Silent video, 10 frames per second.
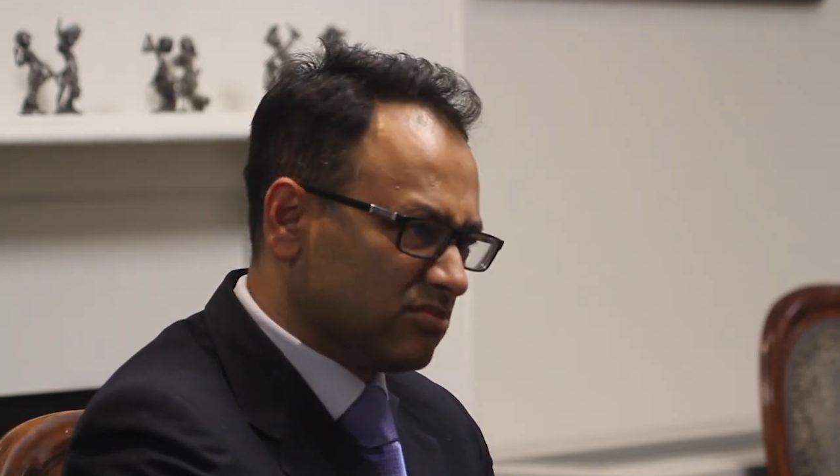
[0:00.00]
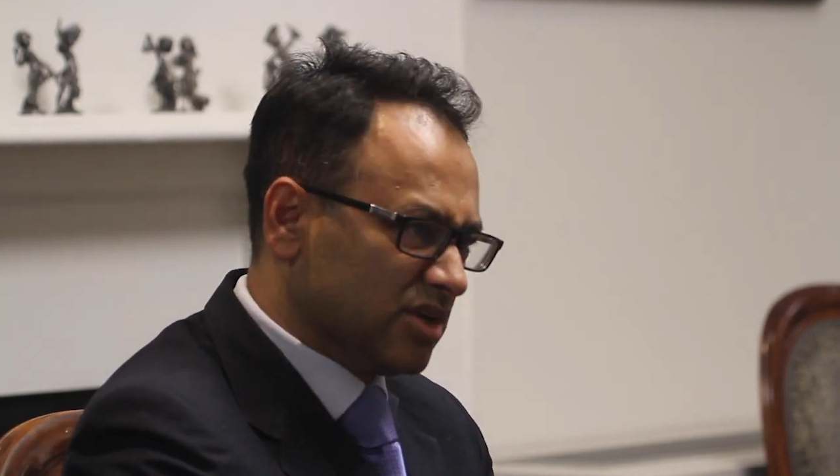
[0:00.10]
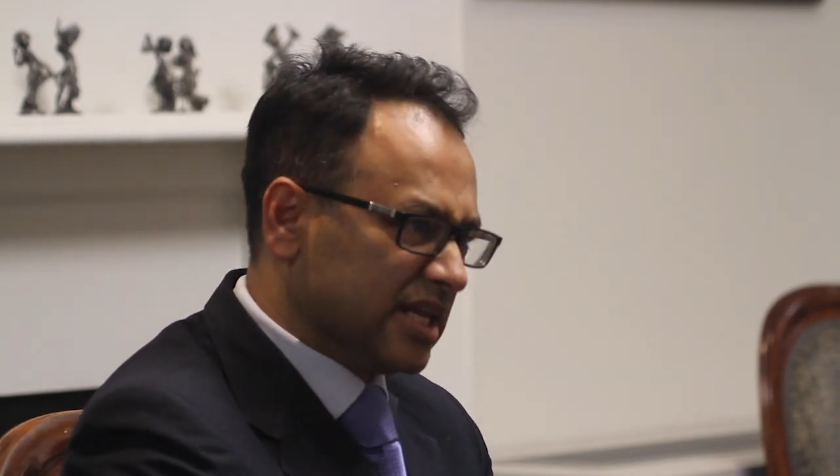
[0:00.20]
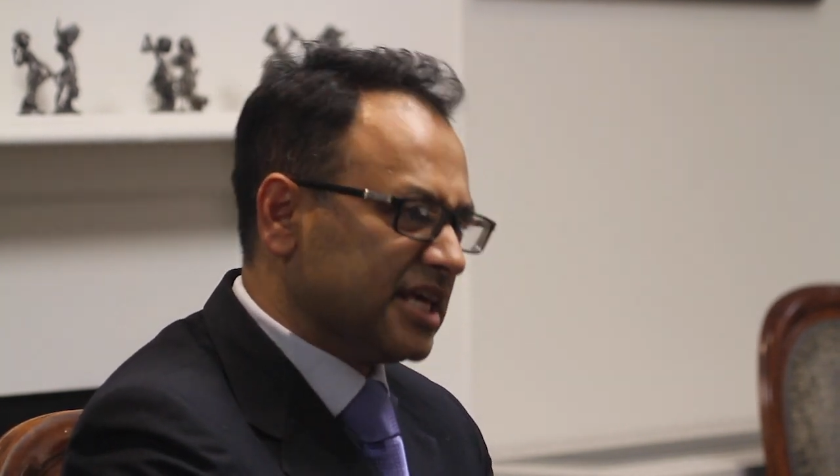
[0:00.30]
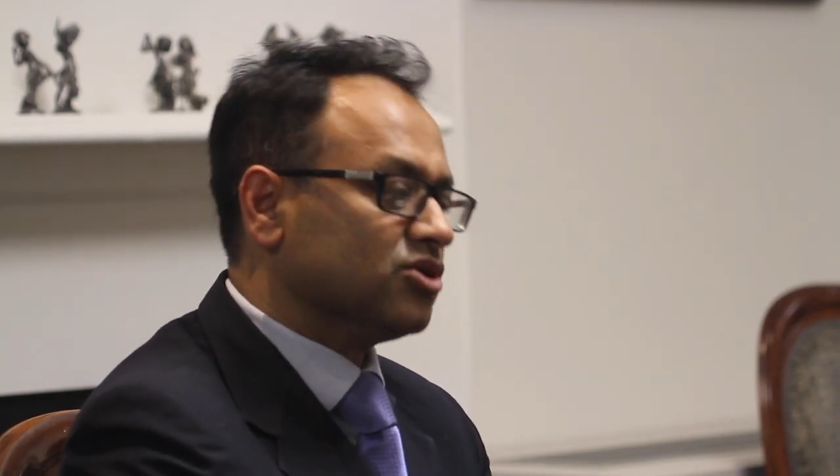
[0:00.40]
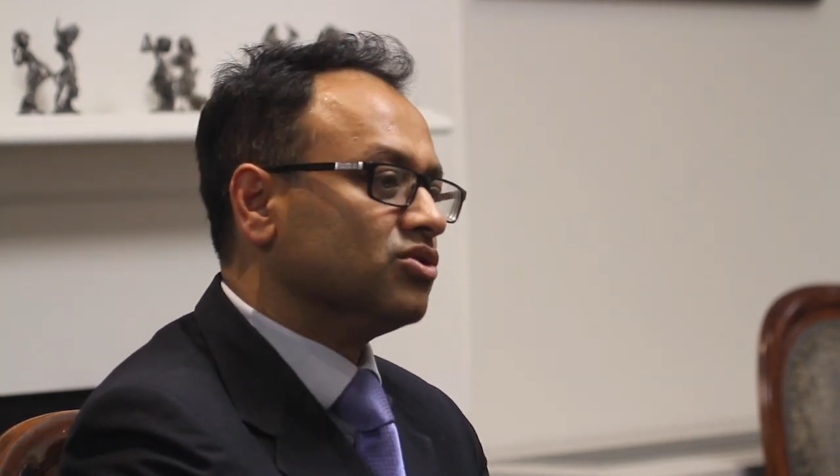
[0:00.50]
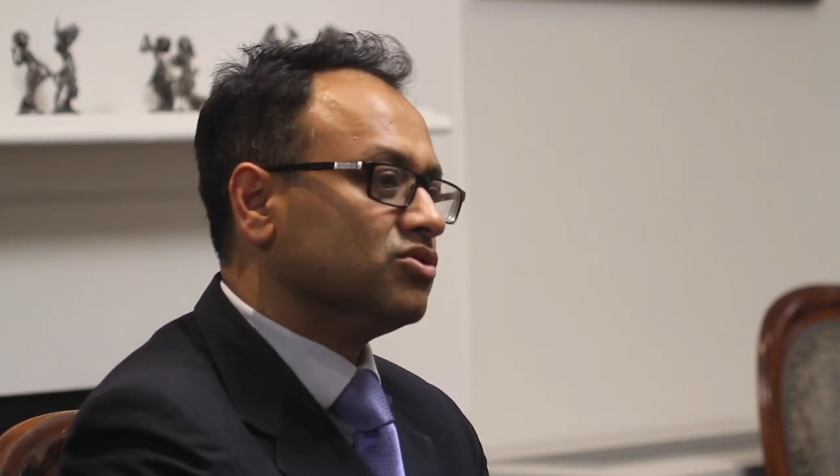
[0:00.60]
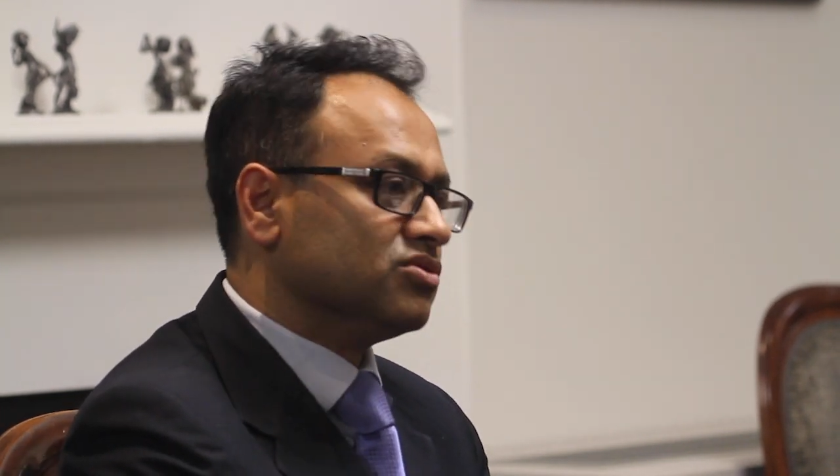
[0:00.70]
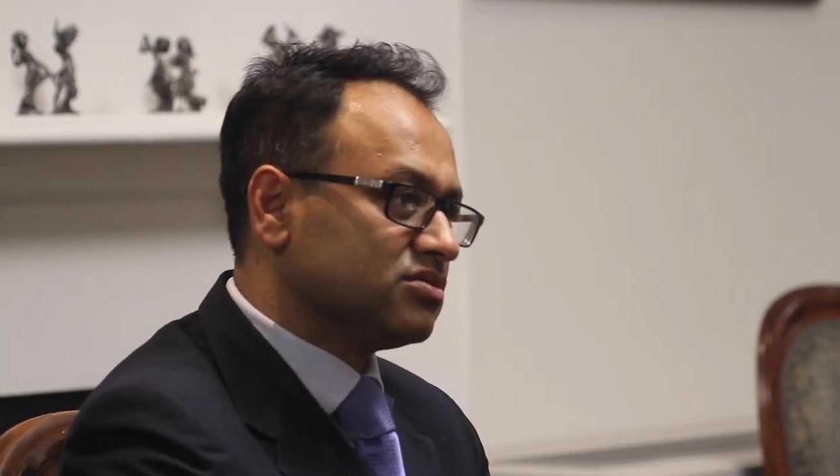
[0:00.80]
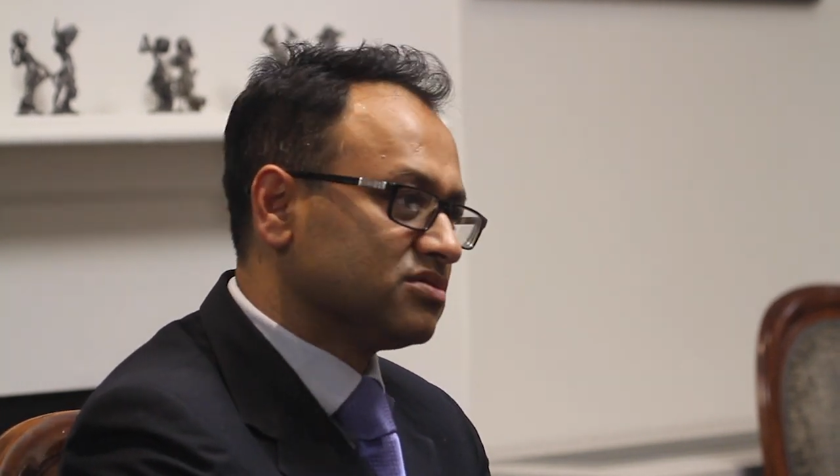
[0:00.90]

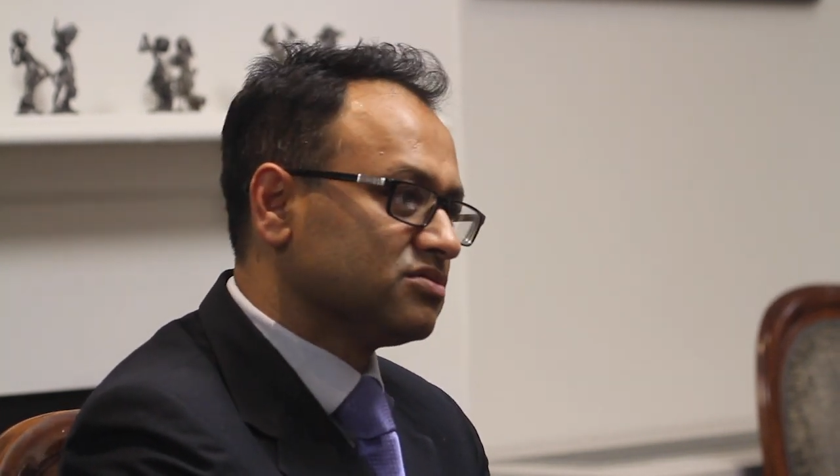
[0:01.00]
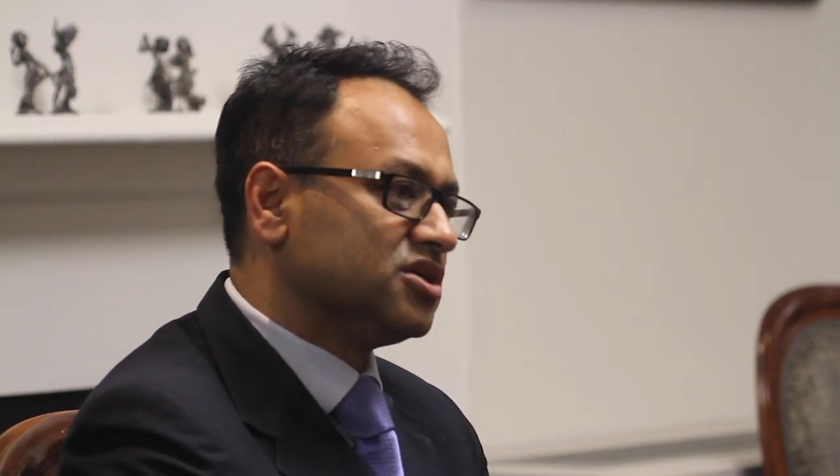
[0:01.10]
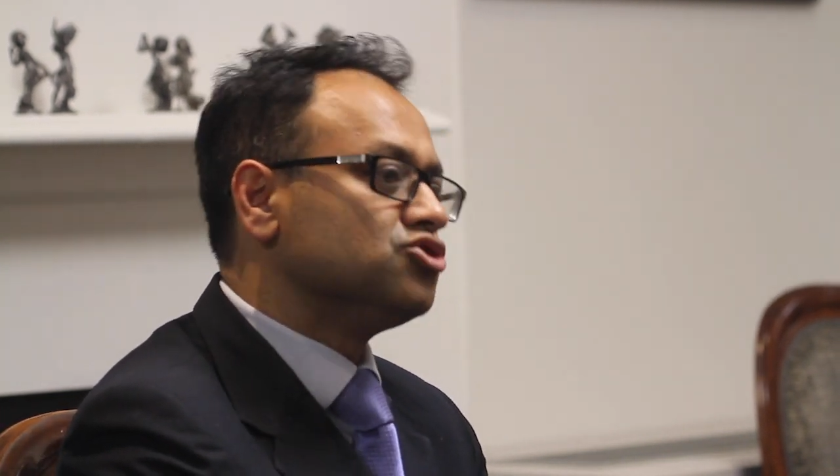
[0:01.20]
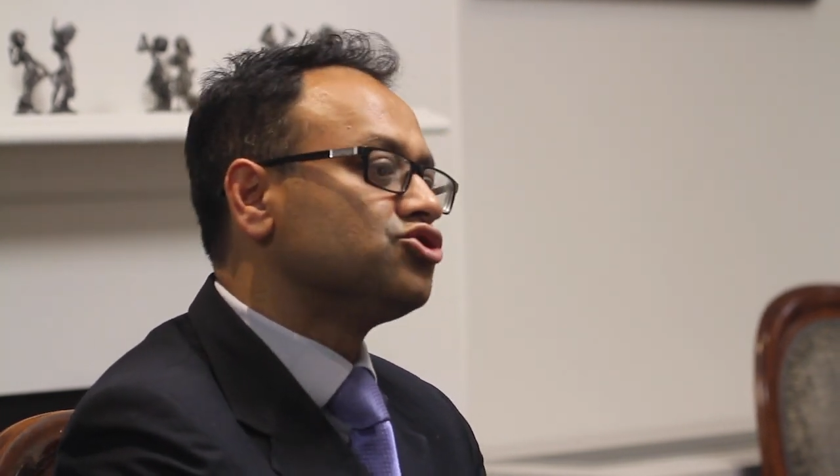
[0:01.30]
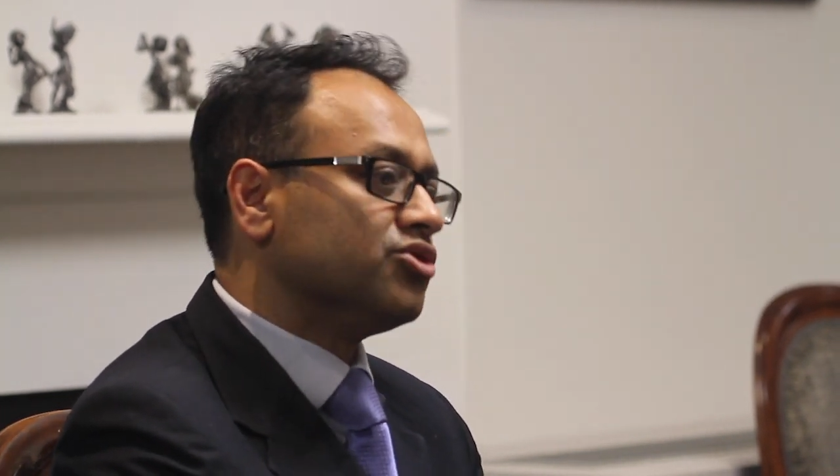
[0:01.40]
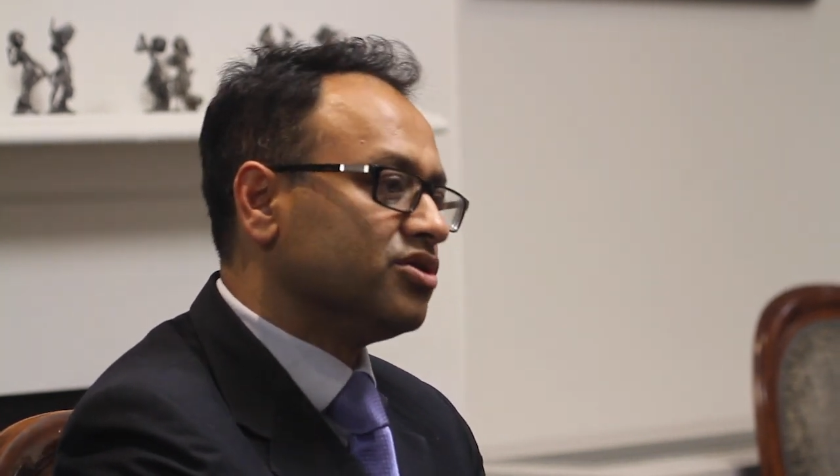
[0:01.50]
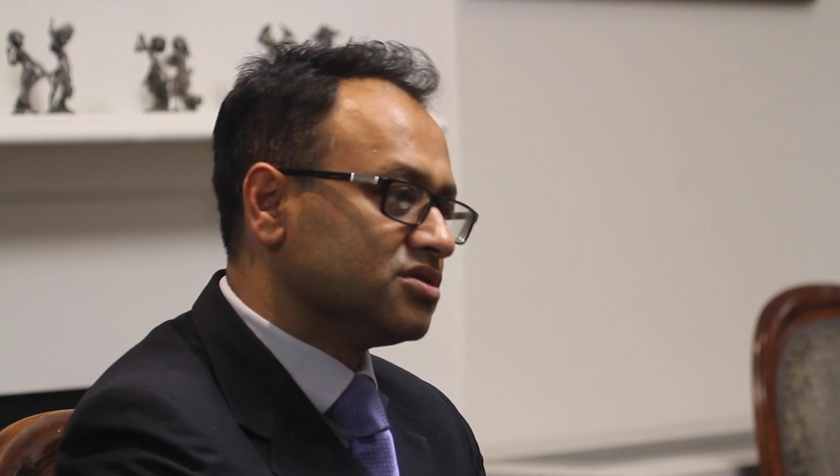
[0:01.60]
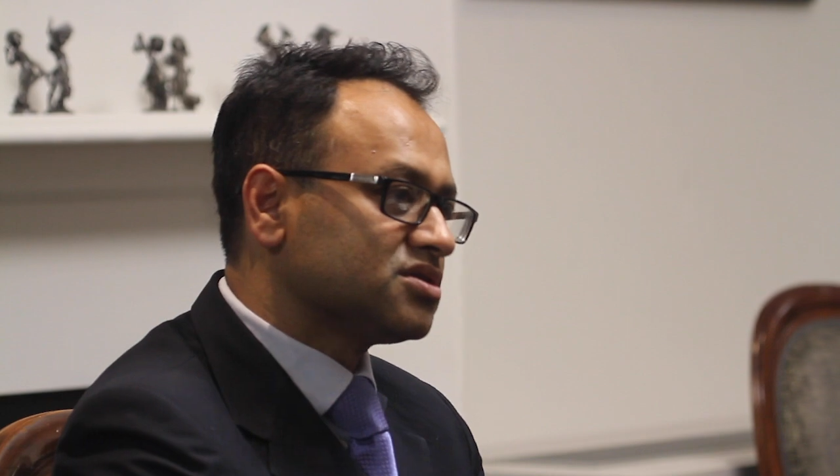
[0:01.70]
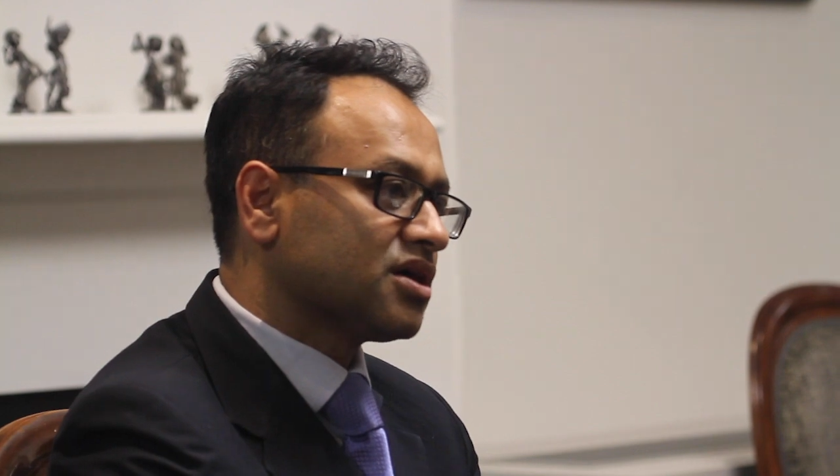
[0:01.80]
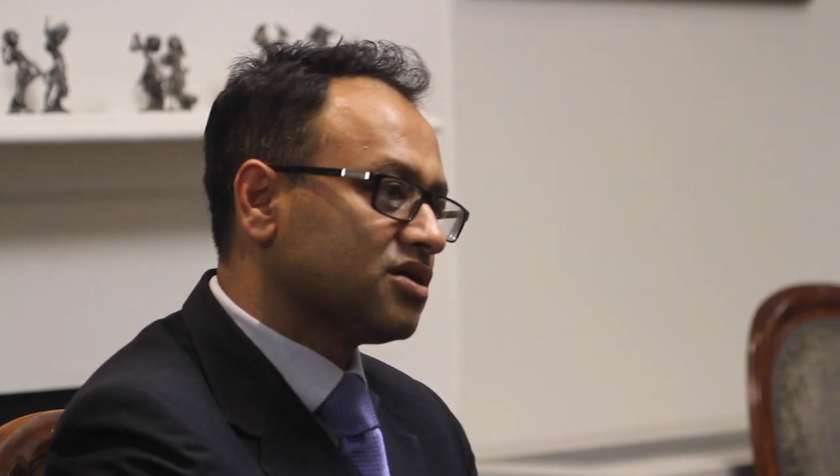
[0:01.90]
legal,
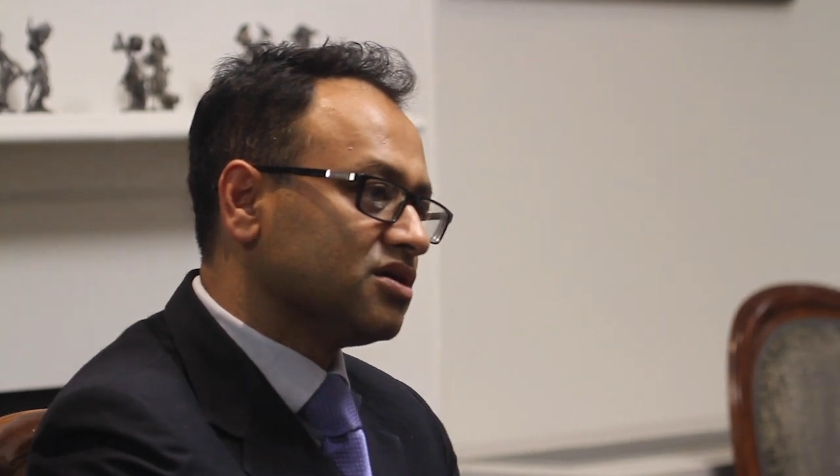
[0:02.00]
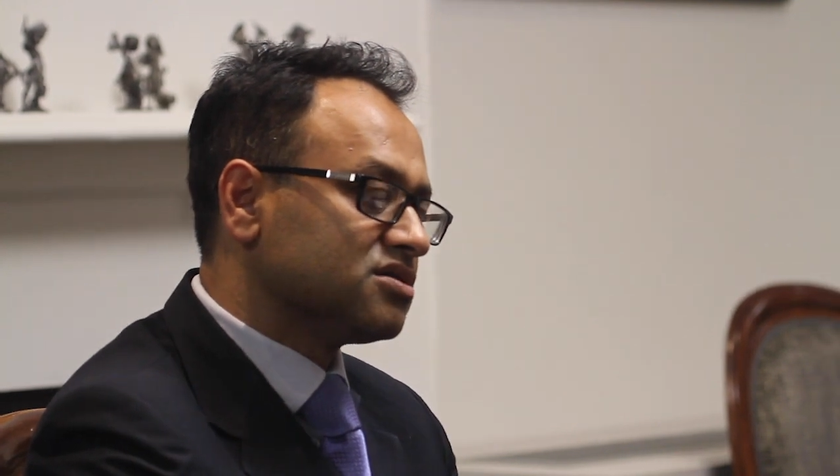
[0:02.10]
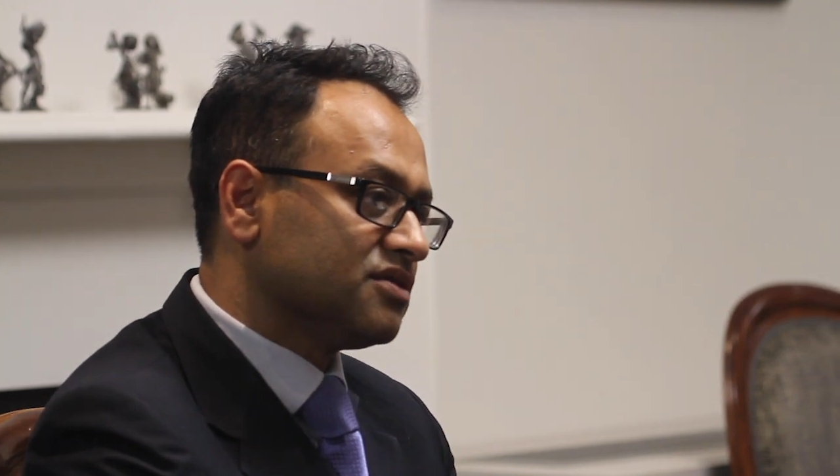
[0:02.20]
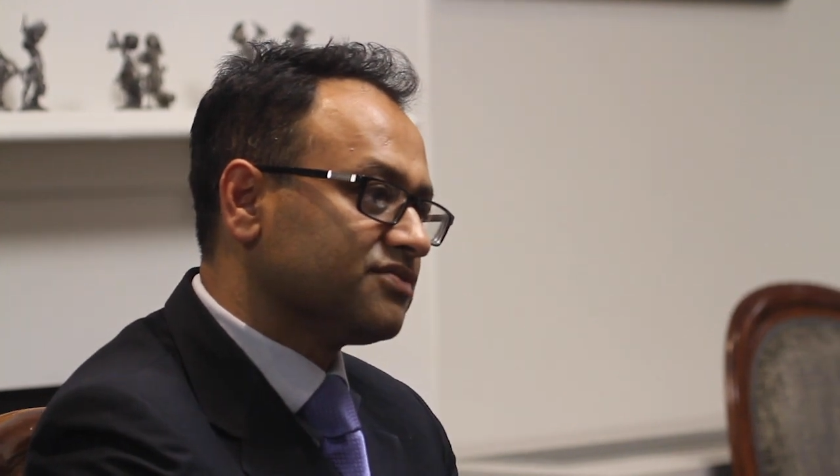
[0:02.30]
insurance, that kind of stuff.